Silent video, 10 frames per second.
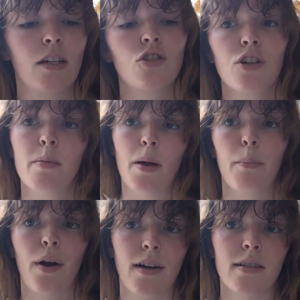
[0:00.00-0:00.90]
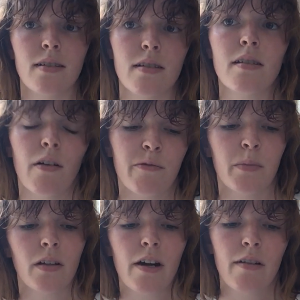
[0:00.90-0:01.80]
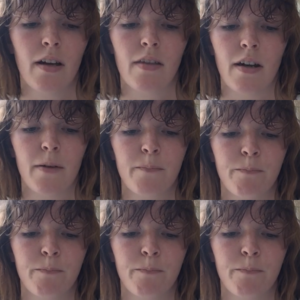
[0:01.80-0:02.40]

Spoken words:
and treatment practices of malaria there.